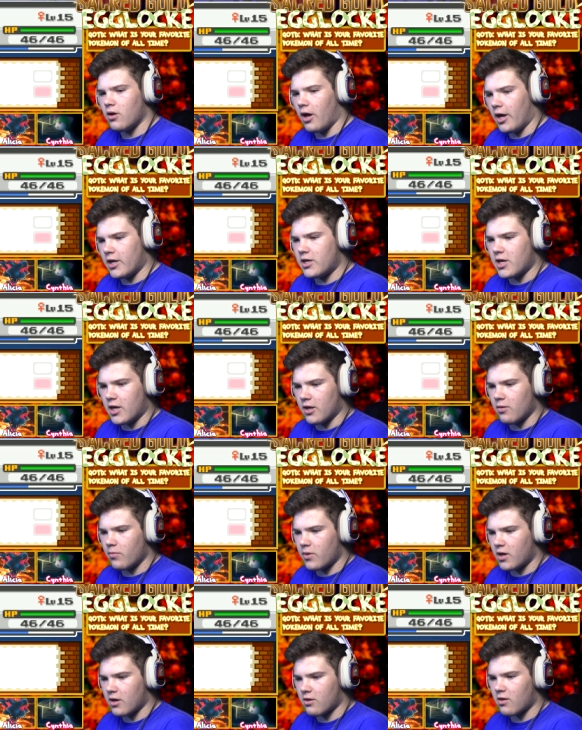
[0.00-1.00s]
I did,
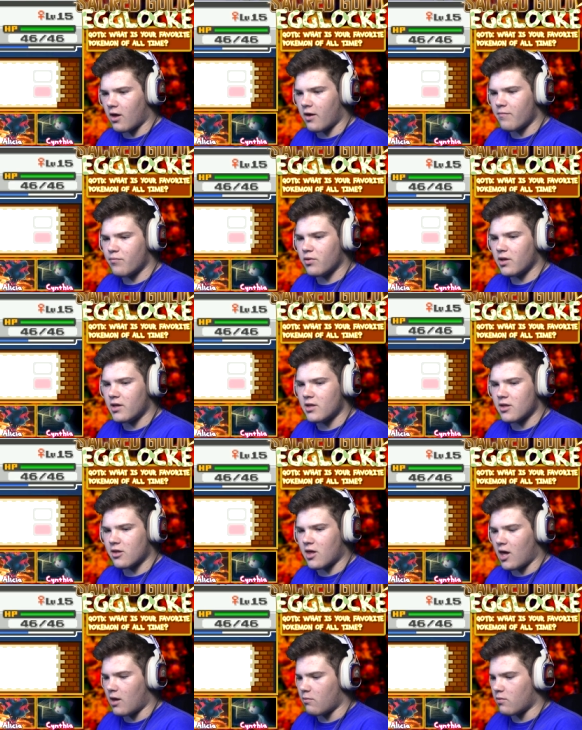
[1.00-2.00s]
because I played this
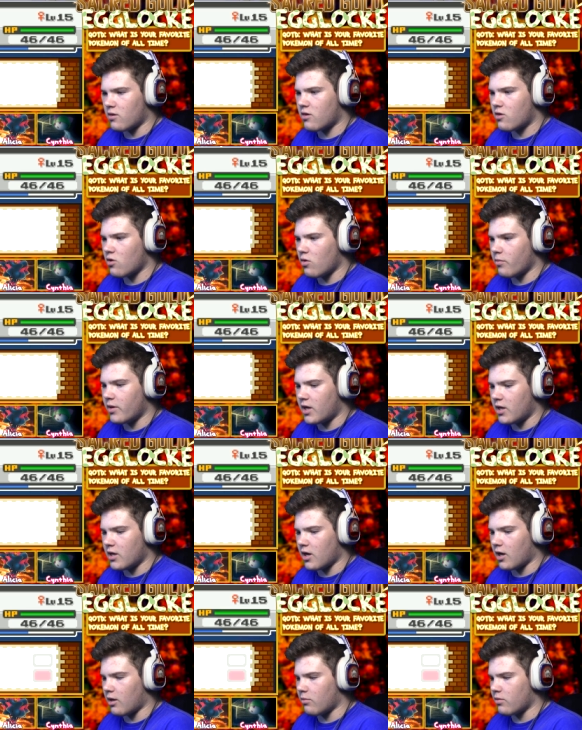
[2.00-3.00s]
game so many
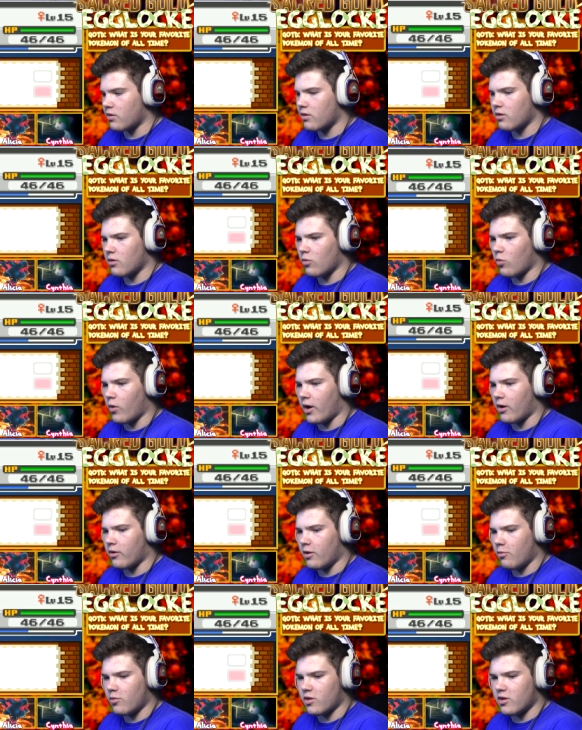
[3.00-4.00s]
times. Wow,
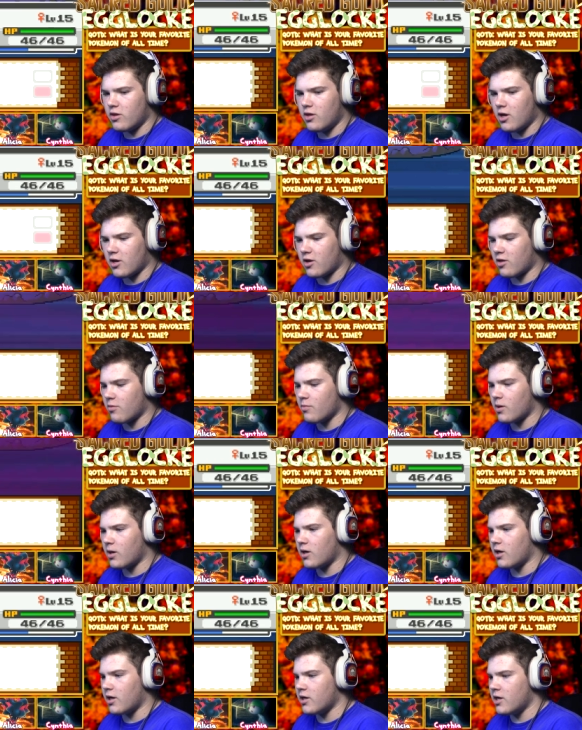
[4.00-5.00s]
that was not a
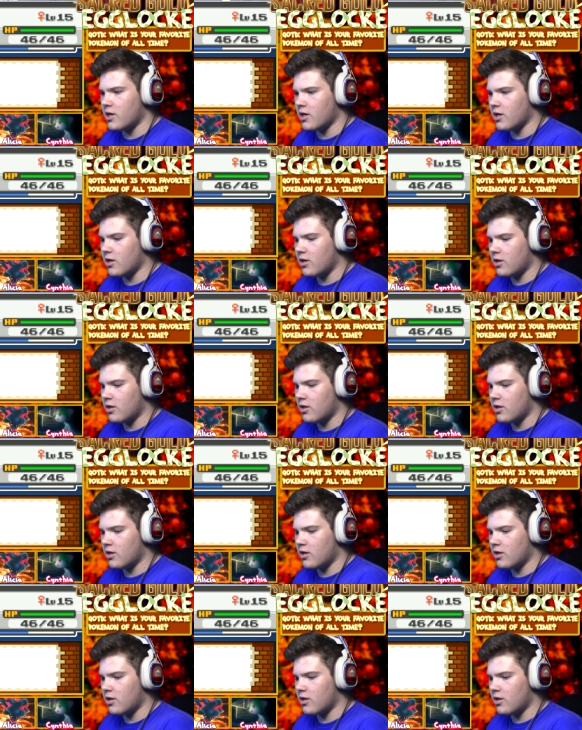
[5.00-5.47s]
smart idea.